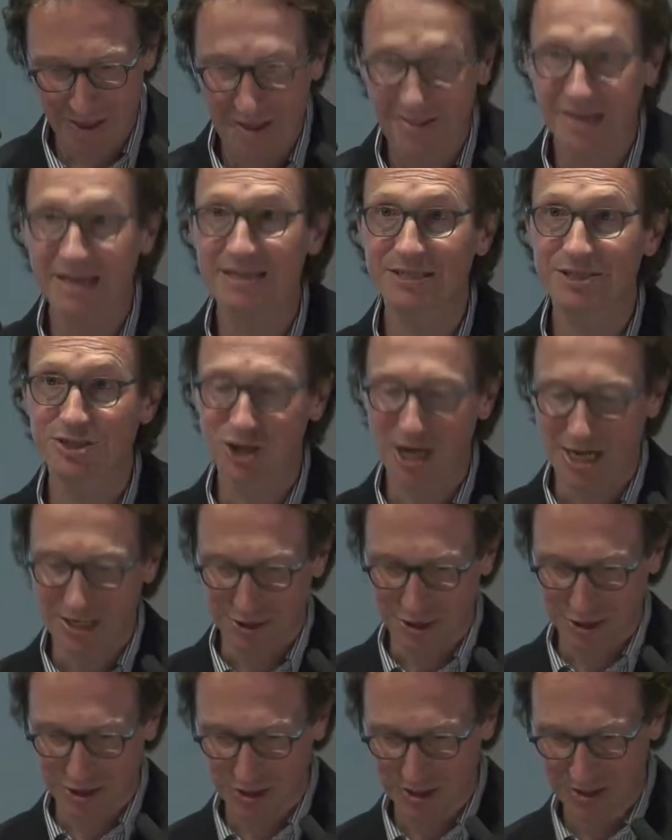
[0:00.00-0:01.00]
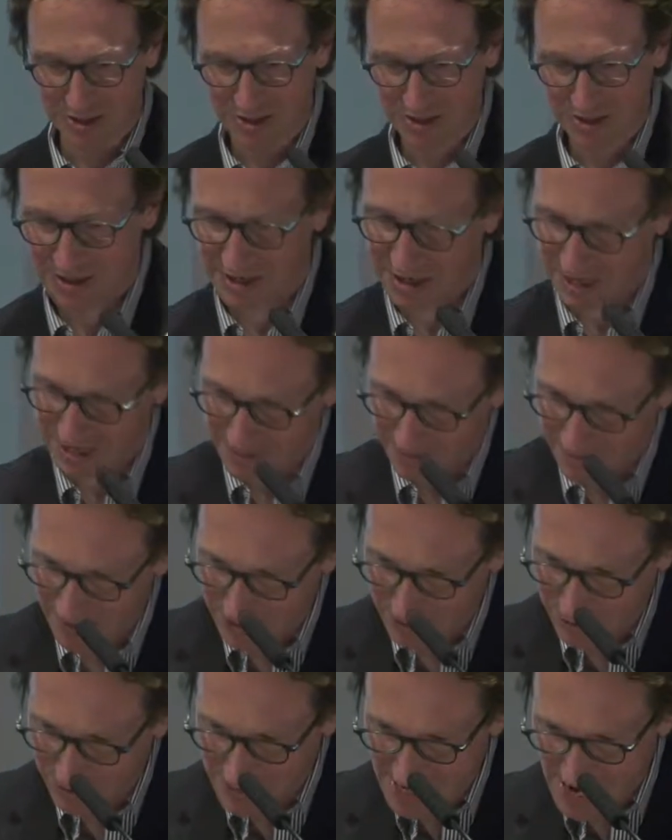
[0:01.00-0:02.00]
Things changed. In the
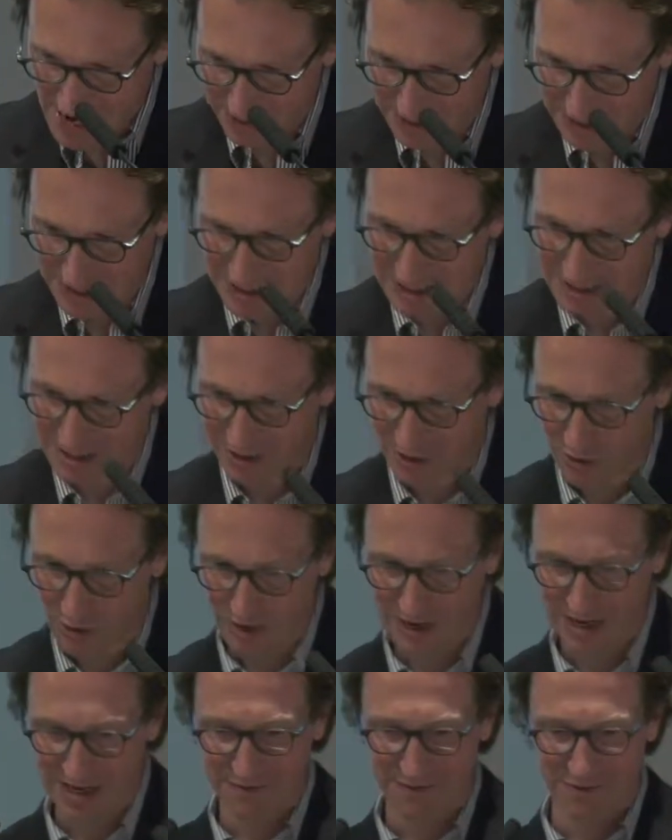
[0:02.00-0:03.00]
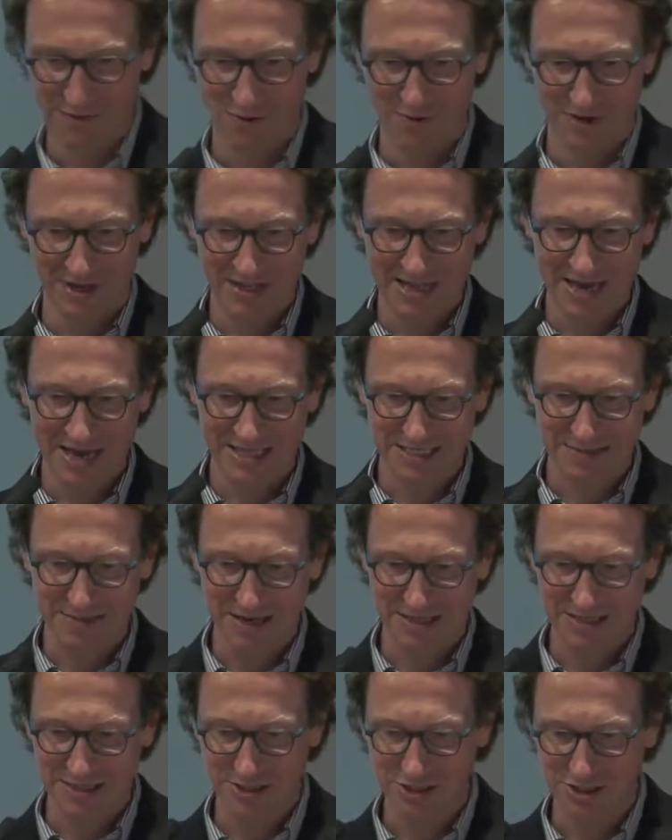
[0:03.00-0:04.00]
mid-2000s, the Nokia phone and text
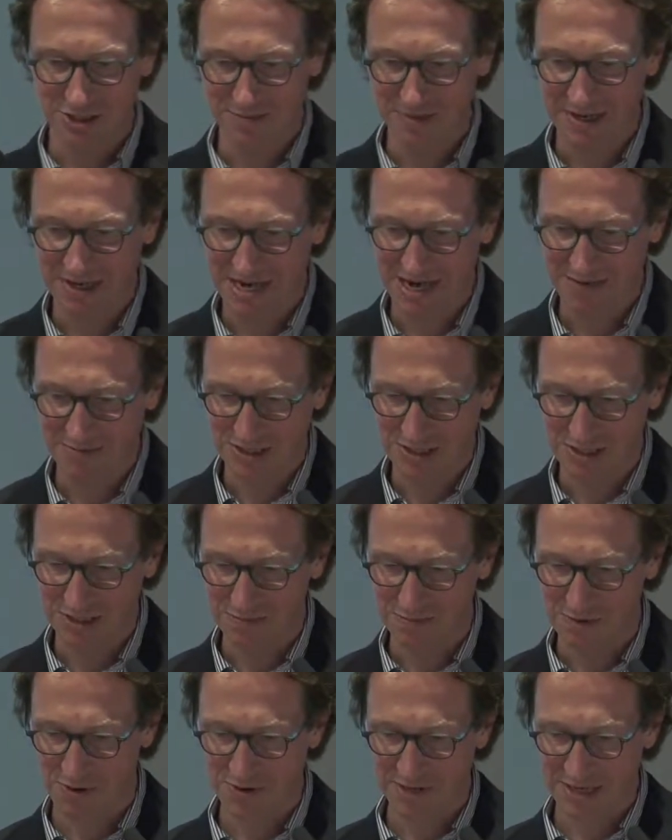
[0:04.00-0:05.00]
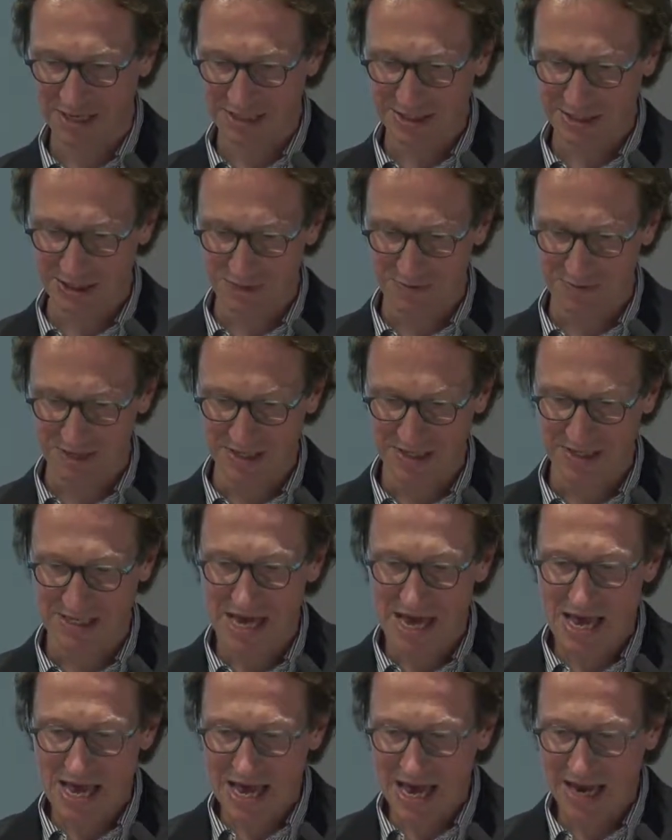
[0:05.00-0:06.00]
messaging became the support instruments,
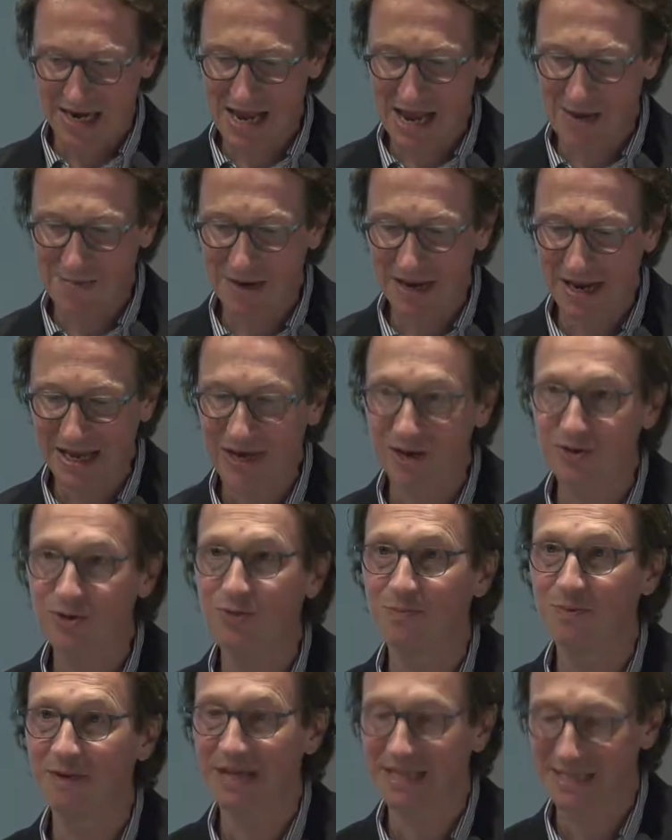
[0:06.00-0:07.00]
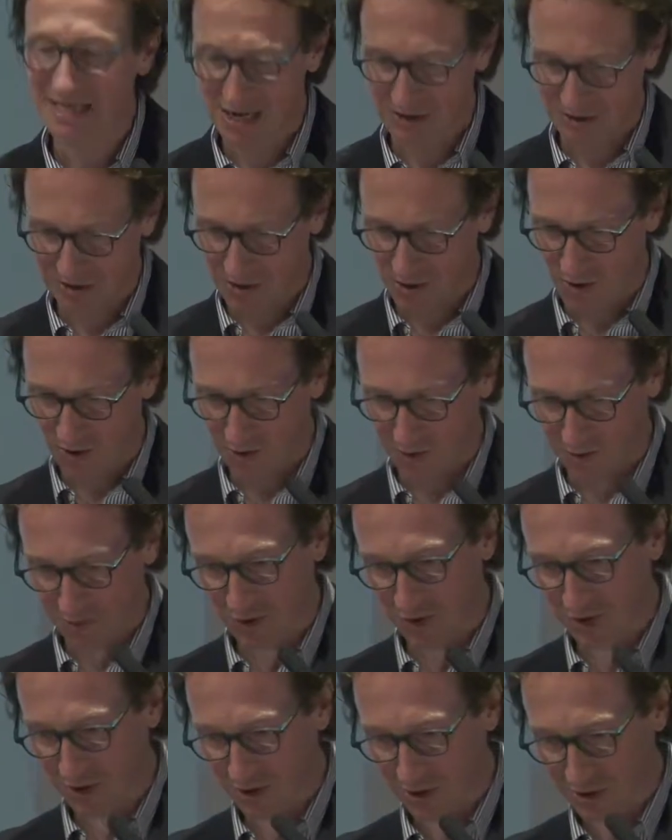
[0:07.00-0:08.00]
enabling humanitarian
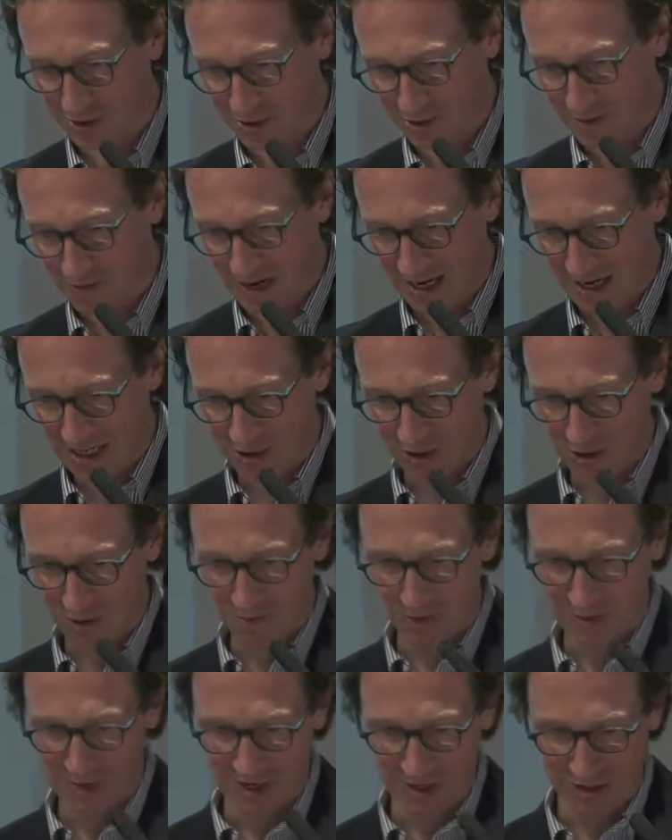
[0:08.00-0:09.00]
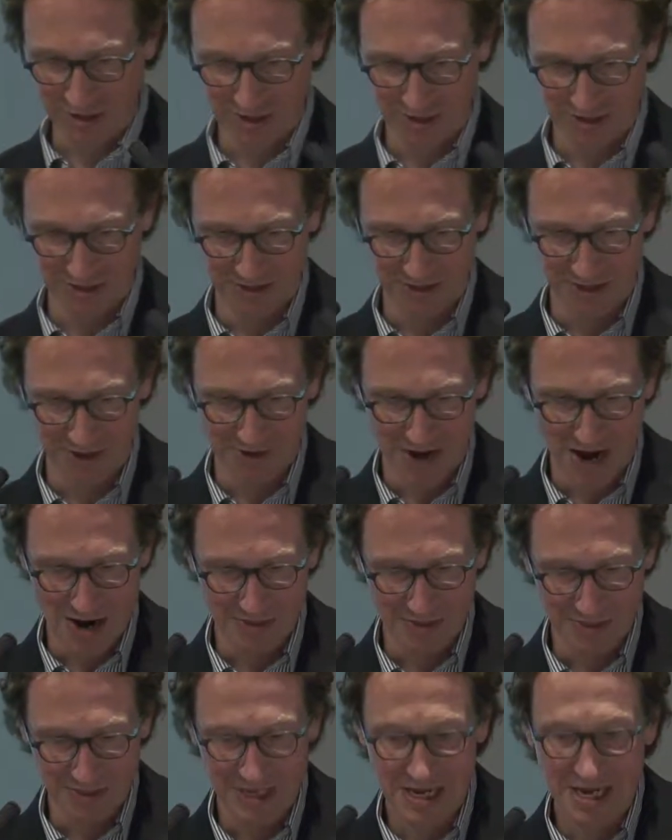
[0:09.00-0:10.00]
entrepreneurs to manage operations on the
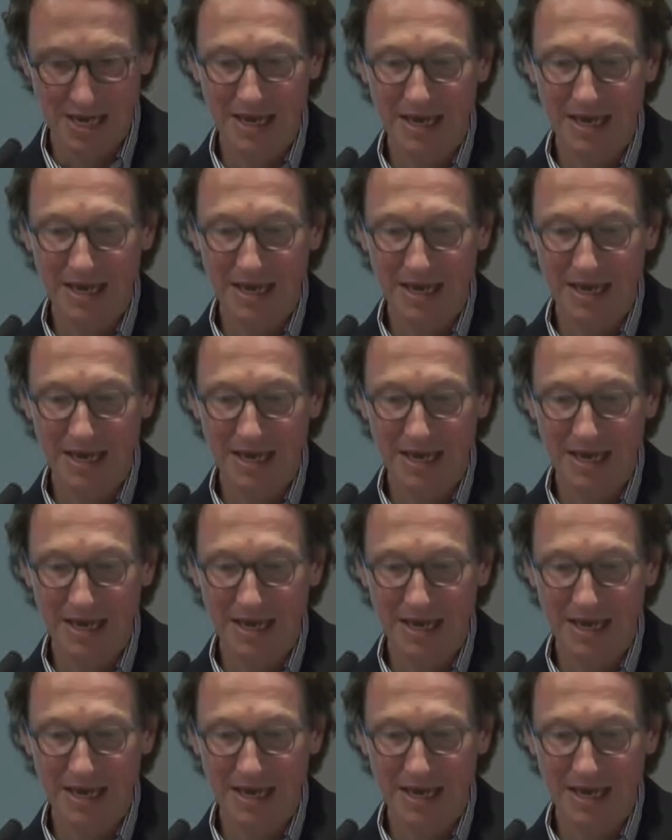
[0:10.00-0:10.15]
ground.